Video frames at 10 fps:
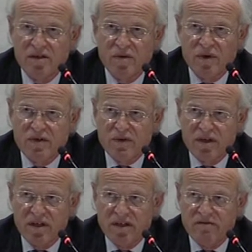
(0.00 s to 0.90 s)
where
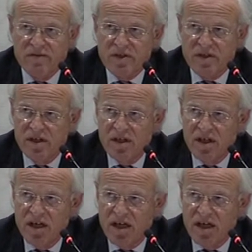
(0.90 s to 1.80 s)
Israel lives,
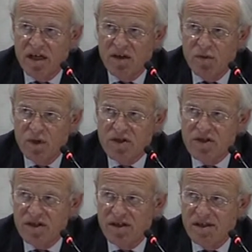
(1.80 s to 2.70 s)
in
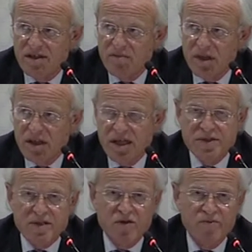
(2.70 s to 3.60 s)
which the Middle
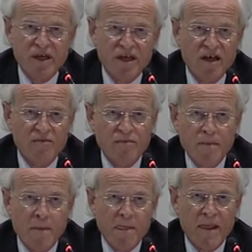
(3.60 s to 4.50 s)
East could become
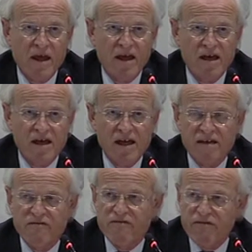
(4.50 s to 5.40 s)

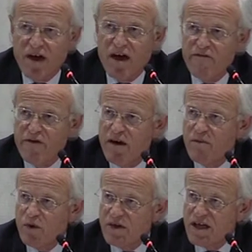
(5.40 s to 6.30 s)
a far,
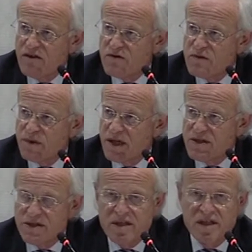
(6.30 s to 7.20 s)
far more dangerous
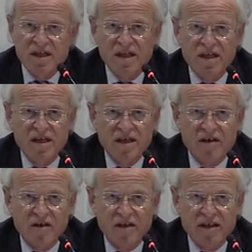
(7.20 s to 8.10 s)
place
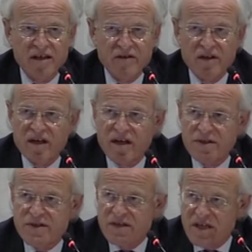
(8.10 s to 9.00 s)
even than it
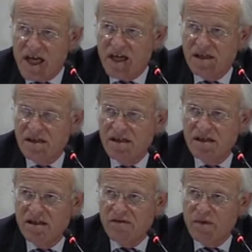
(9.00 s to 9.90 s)
is today.
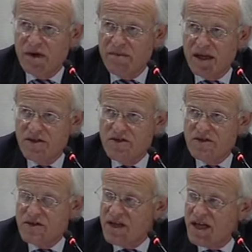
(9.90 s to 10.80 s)
If one
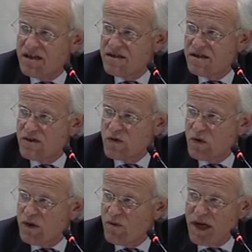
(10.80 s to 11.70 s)
imagines that
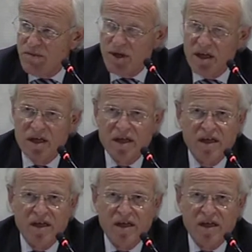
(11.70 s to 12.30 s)
Saudi Arabia